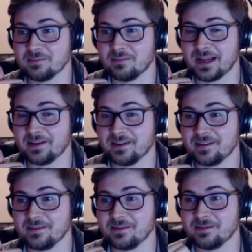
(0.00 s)
but
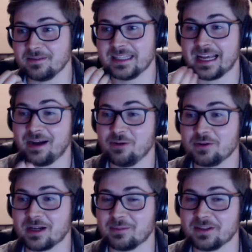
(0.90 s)
the
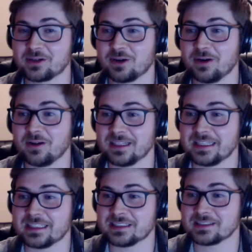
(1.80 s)
outcome of the call
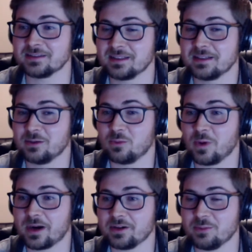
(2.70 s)
is
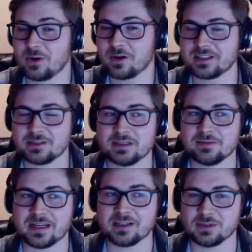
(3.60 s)
where you want it to be
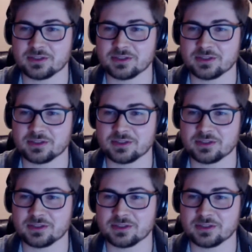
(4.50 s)
valuable.